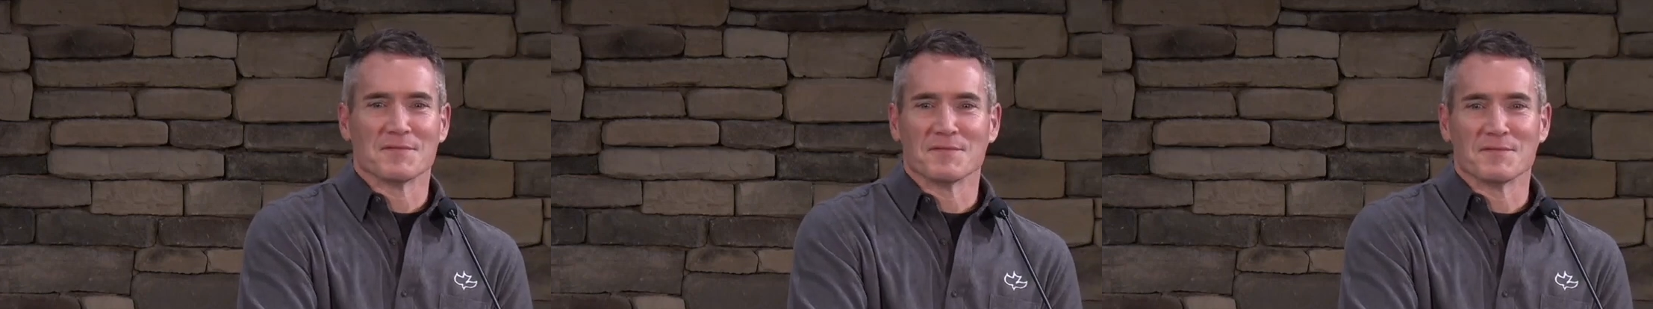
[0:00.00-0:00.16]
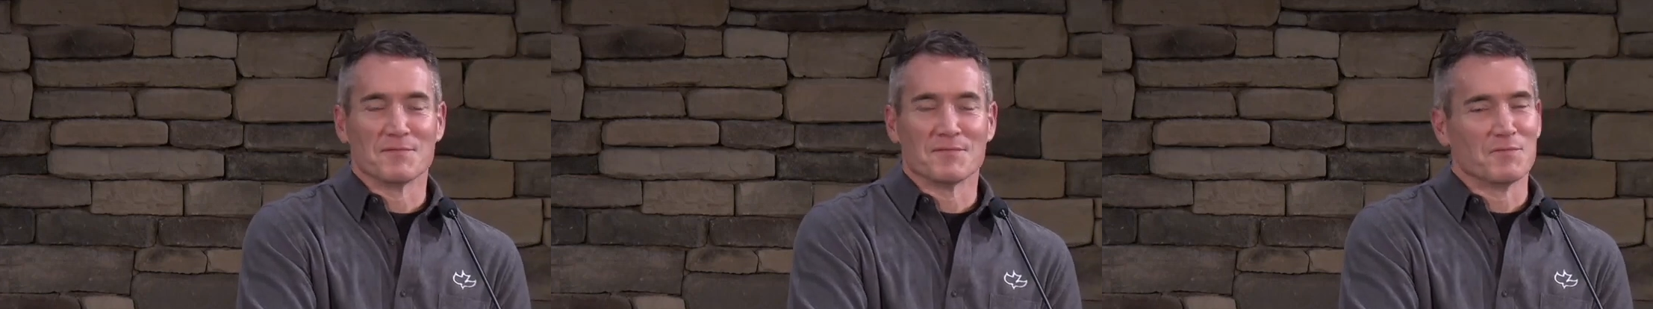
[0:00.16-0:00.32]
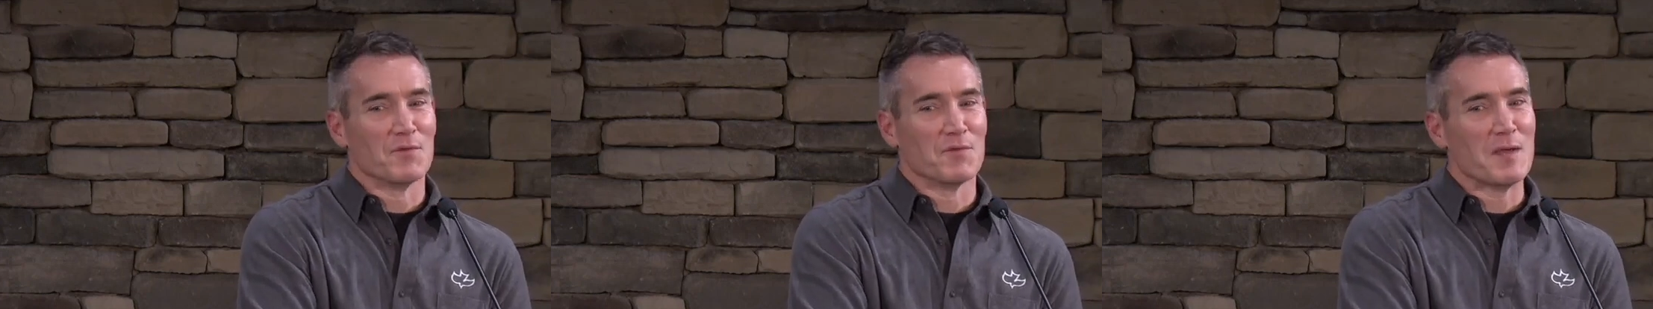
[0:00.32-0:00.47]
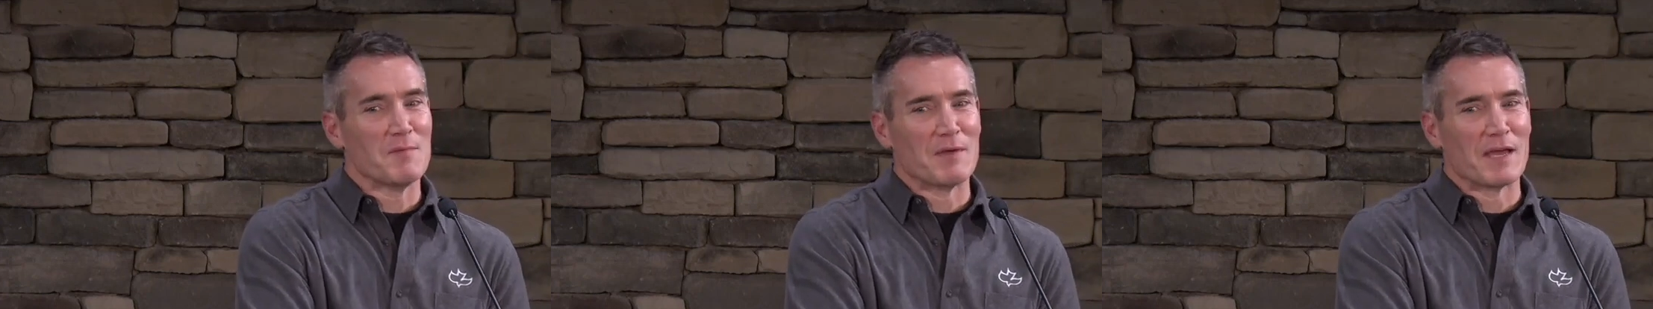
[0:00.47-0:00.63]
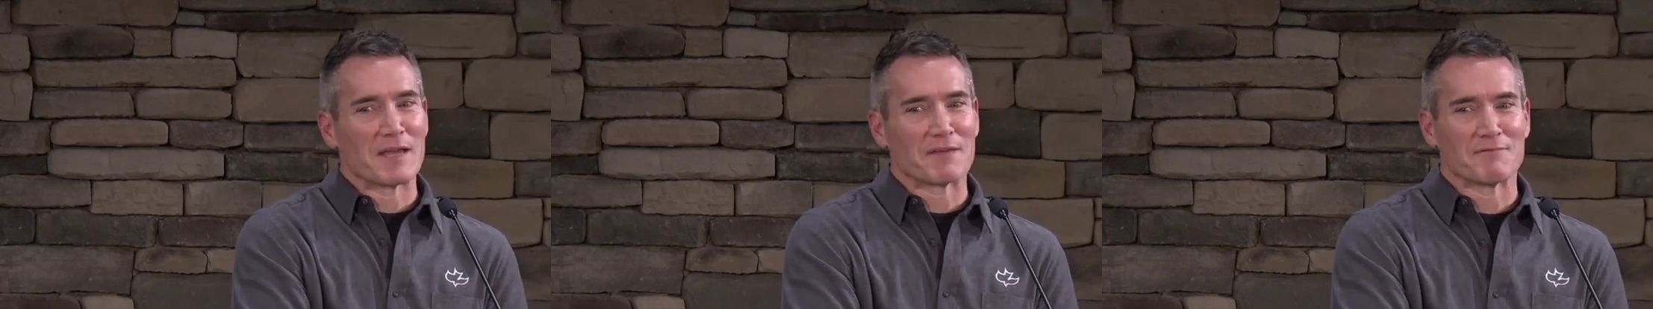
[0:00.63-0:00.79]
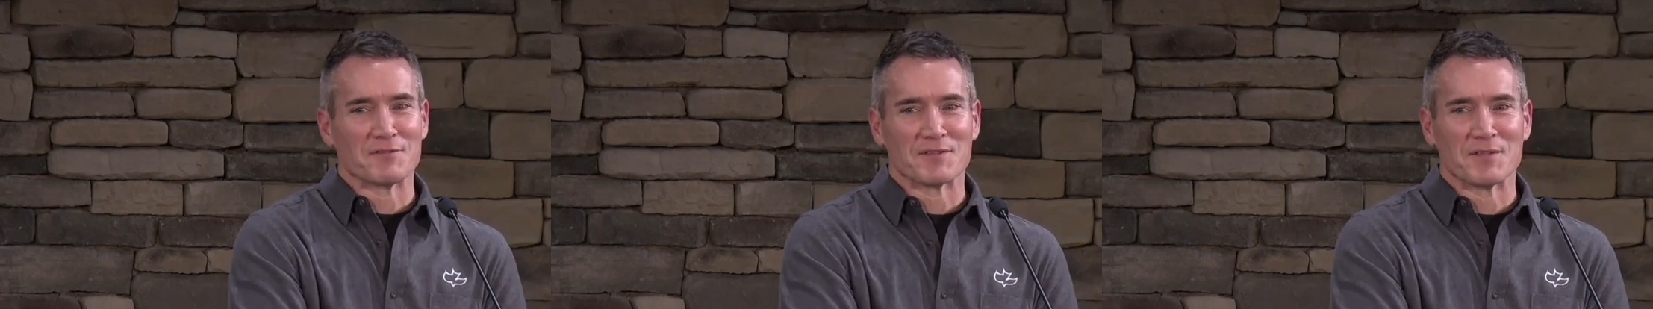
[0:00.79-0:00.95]
Way
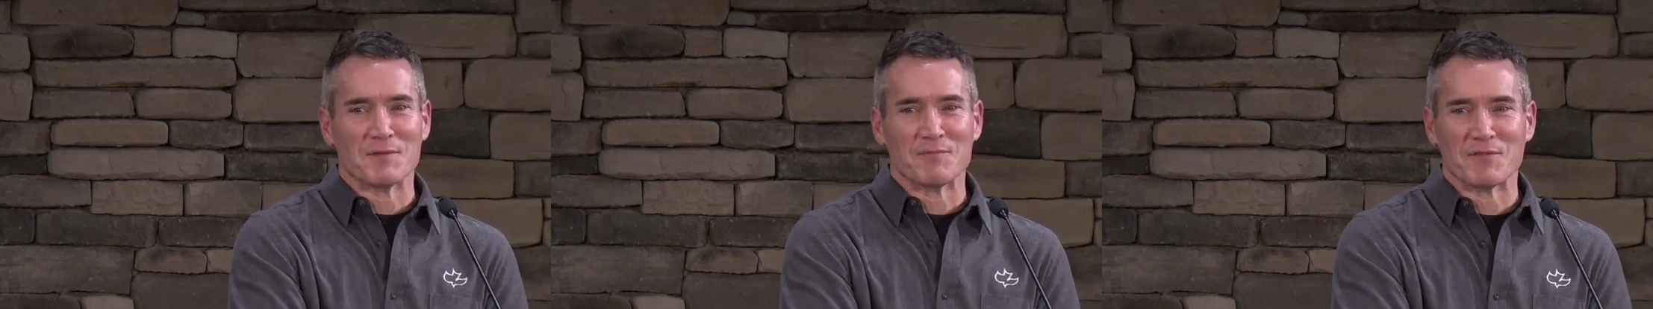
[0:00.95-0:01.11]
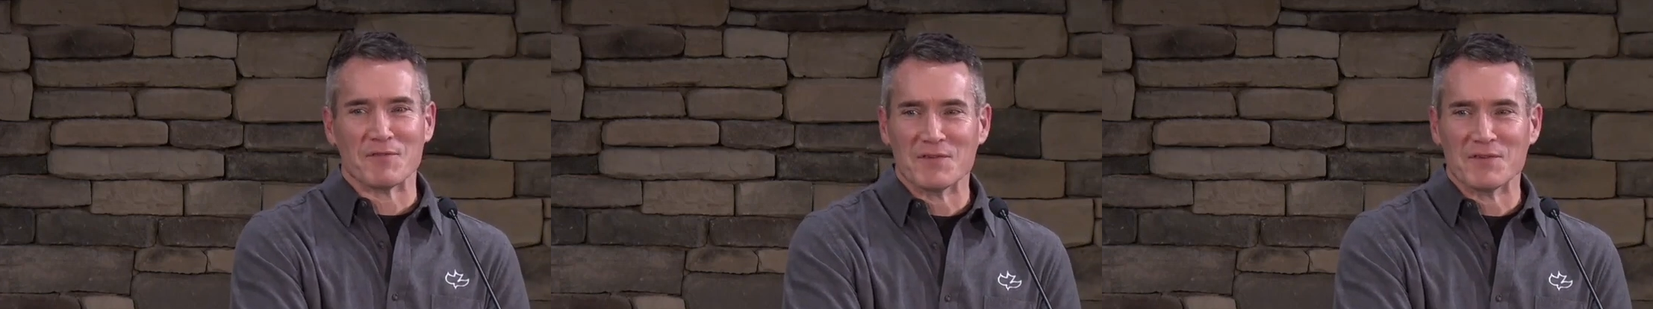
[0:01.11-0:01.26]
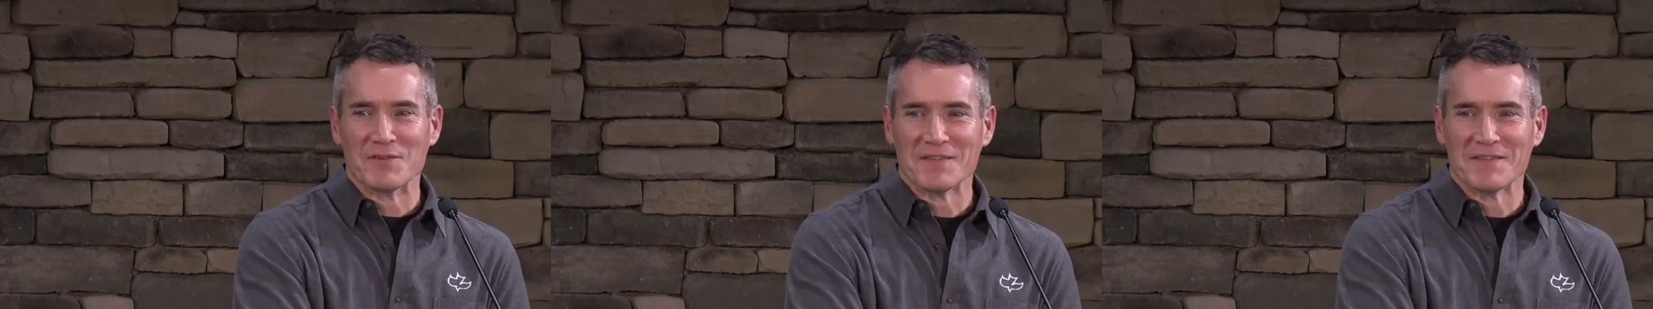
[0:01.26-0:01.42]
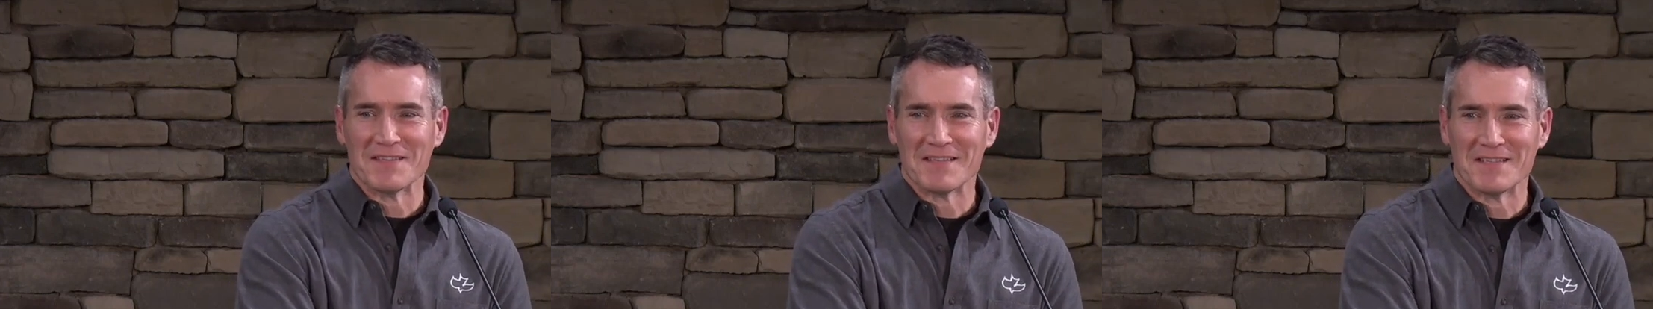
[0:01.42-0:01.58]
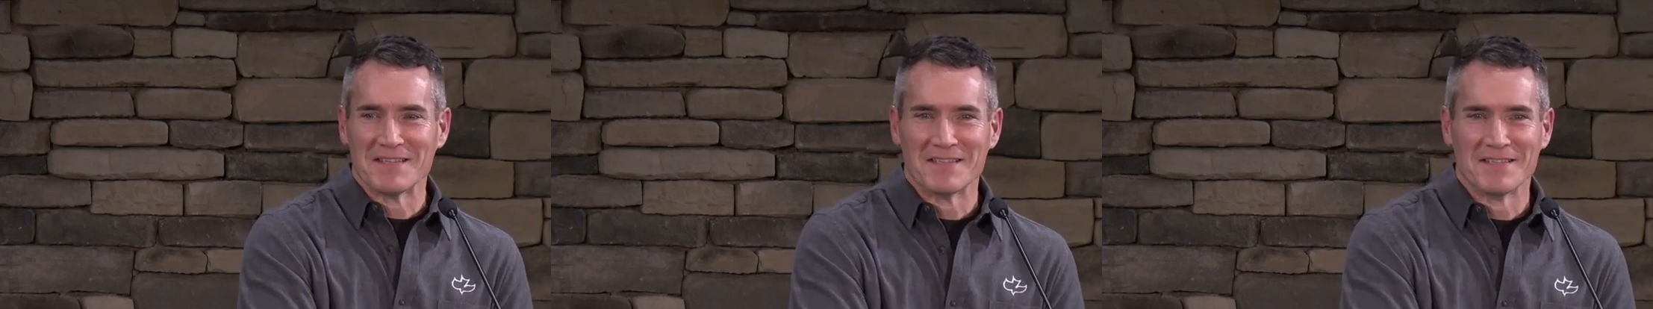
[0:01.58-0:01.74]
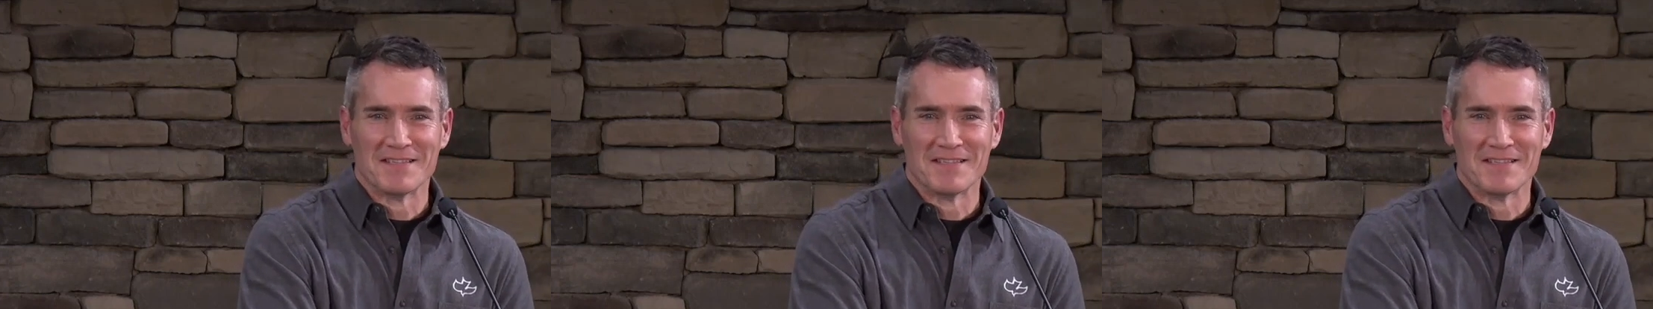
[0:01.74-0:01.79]
back for some of you, isn't it?